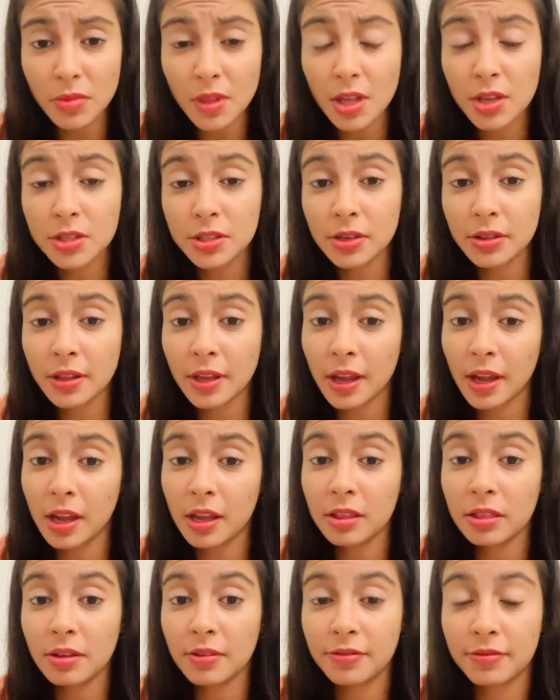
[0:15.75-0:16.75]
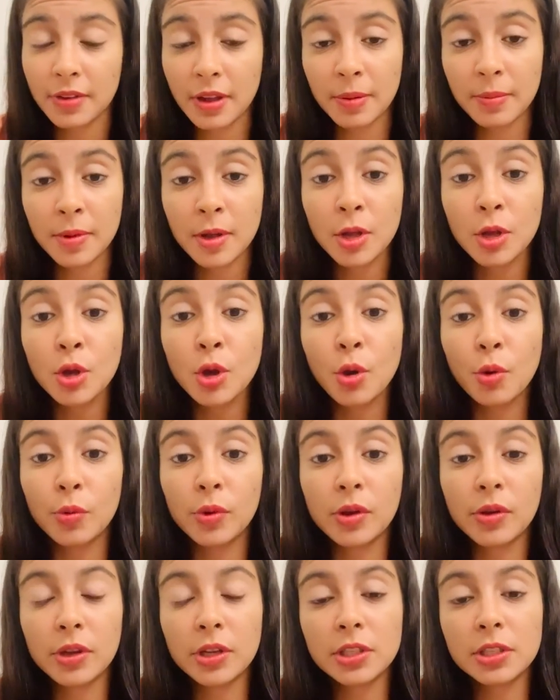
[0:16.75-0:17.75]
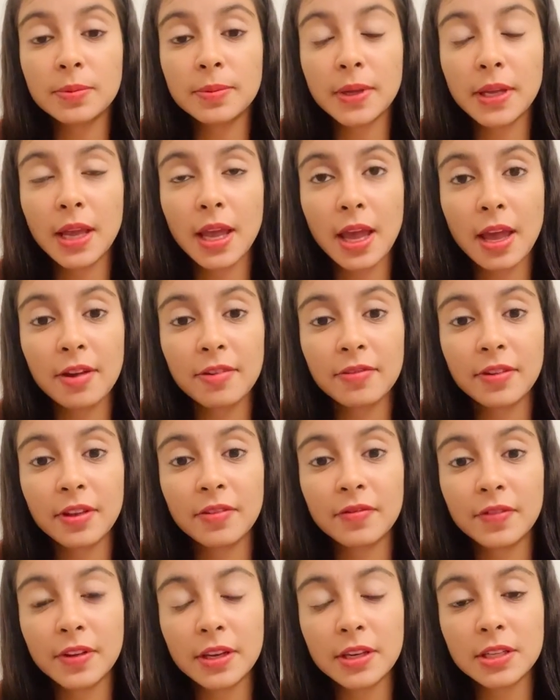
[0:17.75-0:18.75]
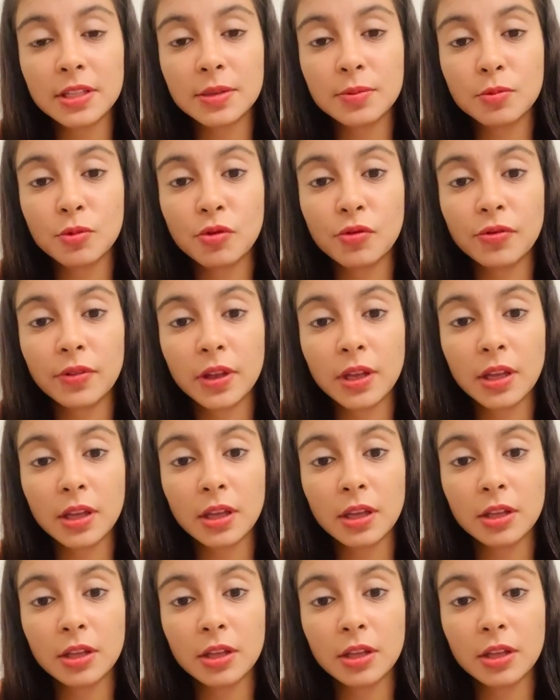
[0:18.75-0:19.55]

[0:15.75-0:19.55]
So on the 8th of Feb, we're going to be having Venus moving